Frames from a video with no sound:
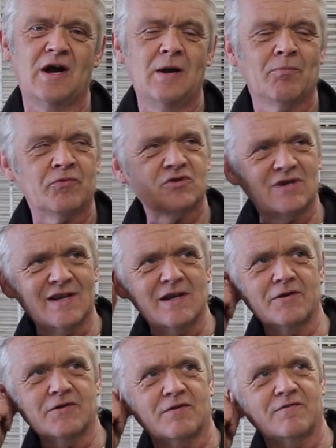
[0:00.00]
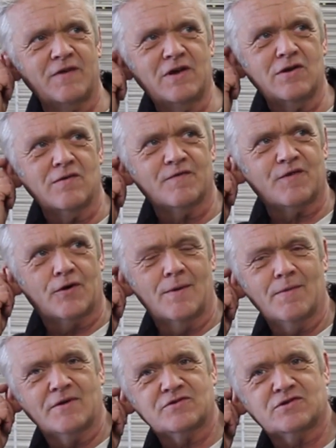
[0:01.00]
It was a little inconvenient for
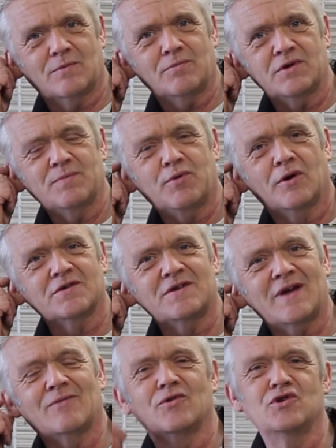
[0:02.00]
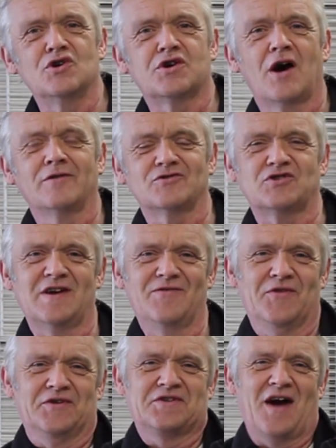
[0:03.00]
him that somebody pointed out that you can't see
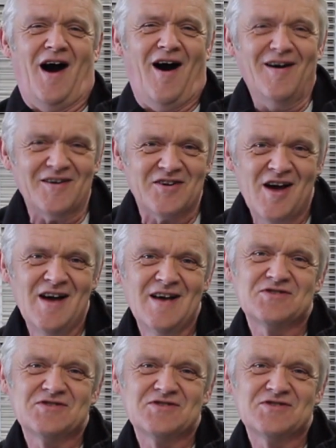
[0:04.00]
in the dark.